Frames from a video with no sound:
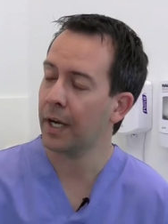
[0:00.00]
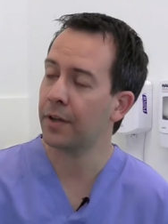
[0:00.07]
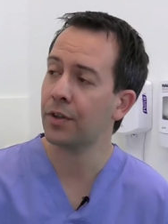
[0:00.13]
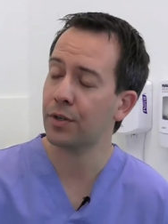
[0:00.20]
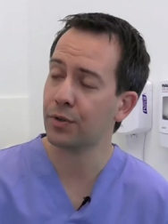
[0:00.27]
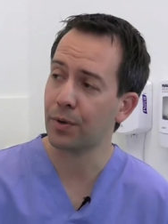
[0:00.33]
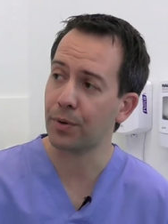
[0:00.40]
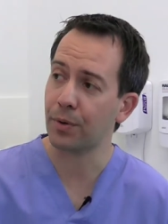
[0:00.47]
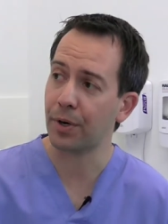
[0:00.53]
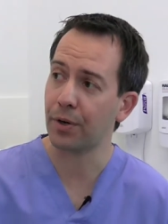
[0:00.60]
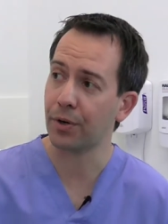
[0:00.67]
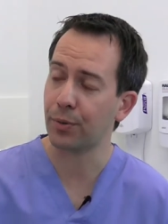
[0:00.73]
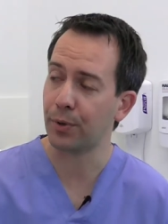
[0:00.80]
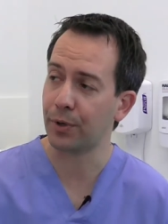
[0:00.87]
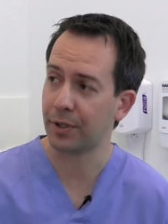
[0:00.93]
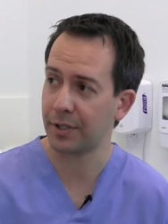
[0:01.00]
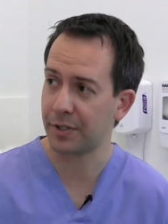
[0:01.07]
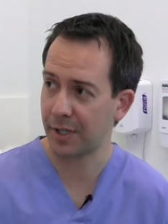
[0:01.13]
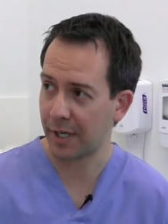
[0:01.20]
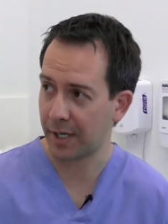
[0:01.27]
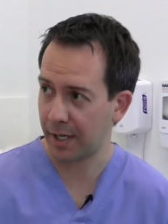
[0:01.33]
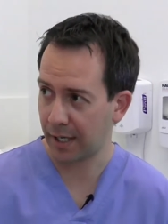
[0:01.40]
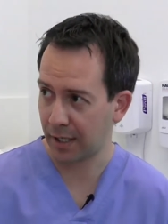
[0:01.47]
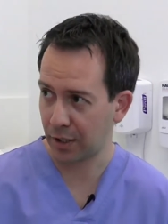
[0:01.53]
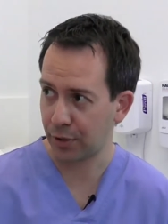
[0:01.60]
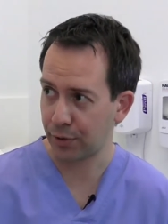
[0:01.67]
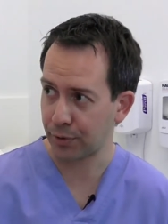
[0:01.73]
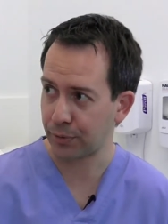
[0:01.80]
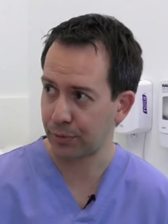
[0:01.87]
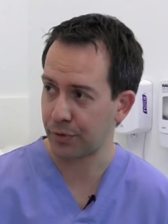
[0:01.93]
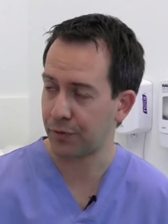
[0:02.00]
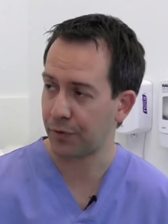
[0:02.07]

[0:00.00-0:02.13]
And those rural health workers are, are locals